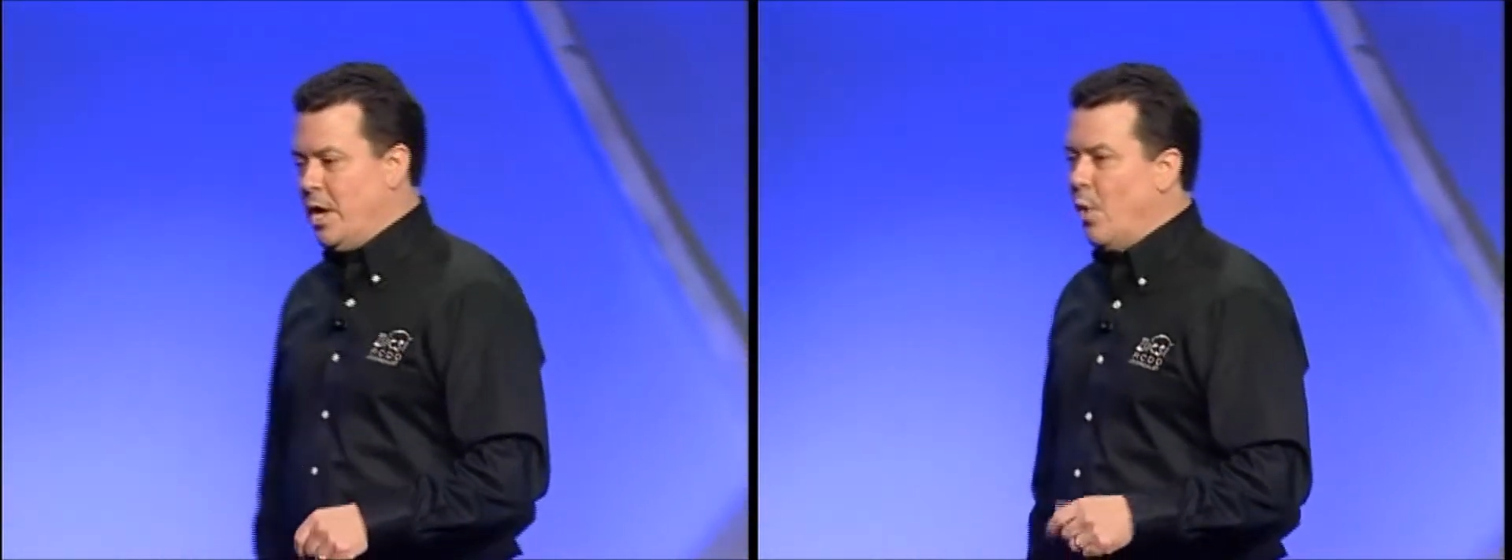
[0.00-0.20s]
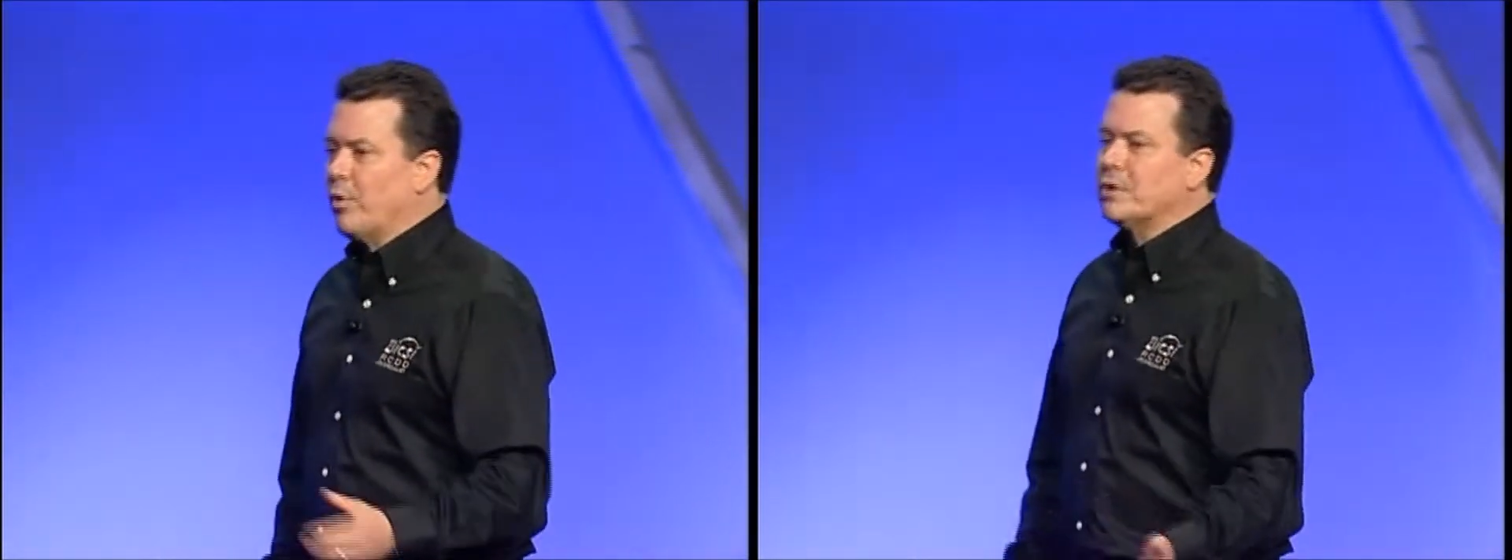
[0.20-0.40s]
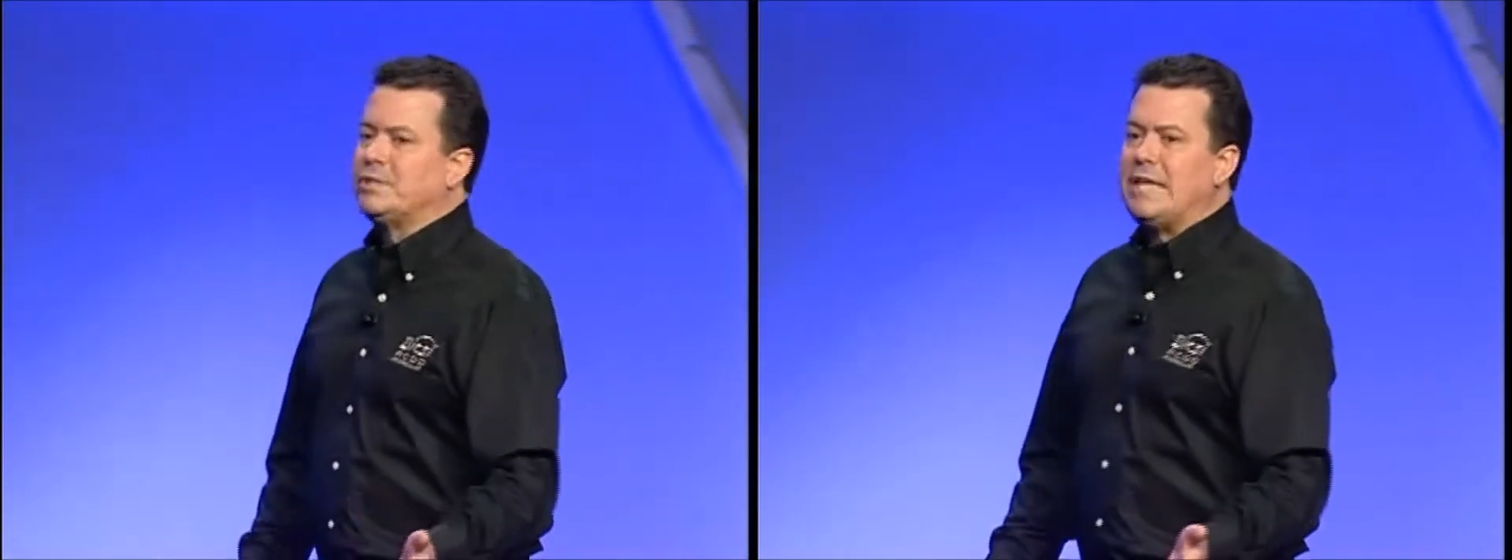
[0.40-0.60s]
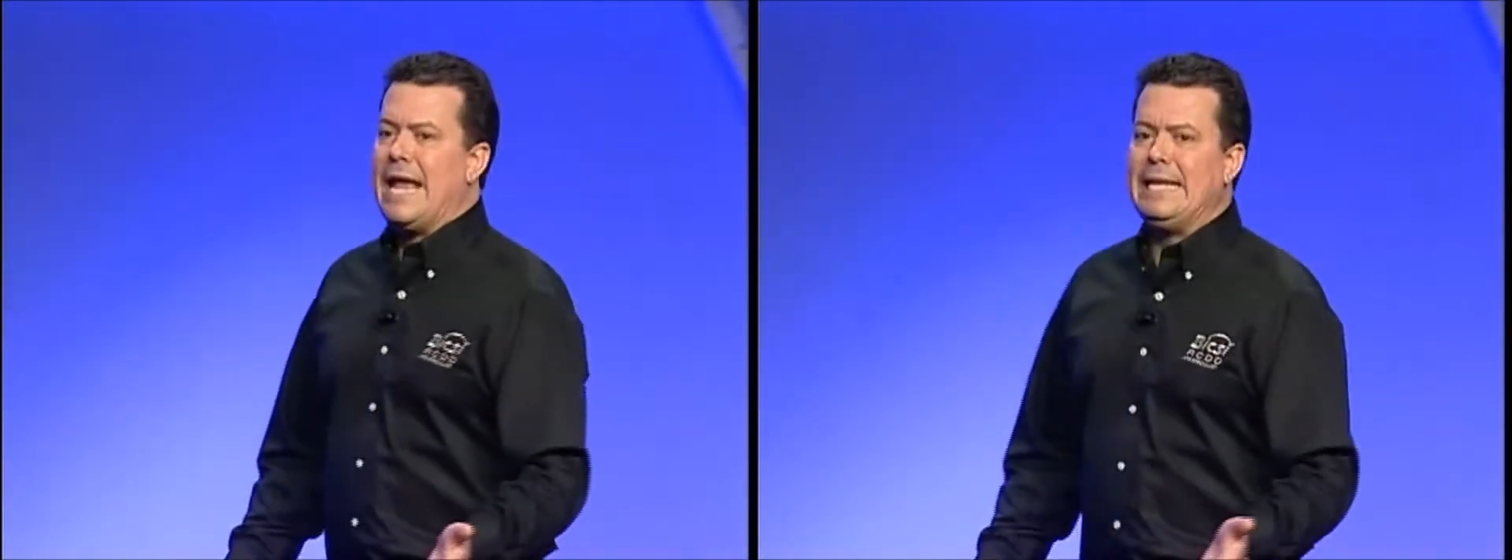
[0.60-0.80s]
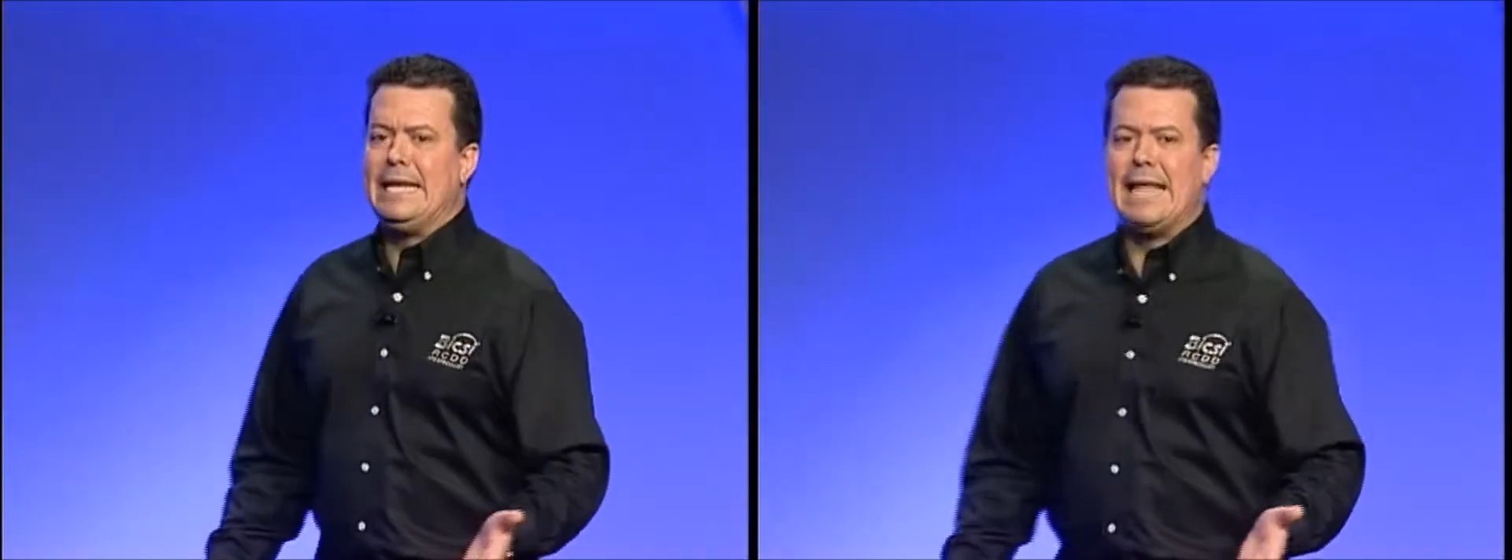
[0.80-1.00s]
You know, we're
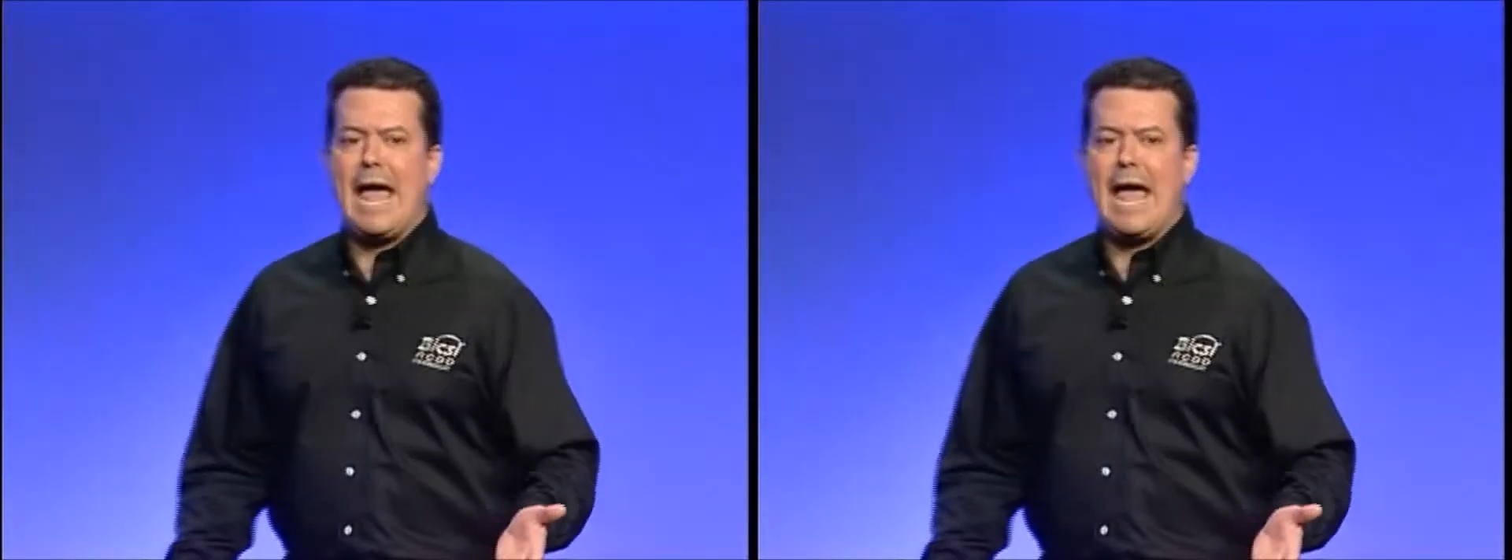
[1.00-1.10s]
extending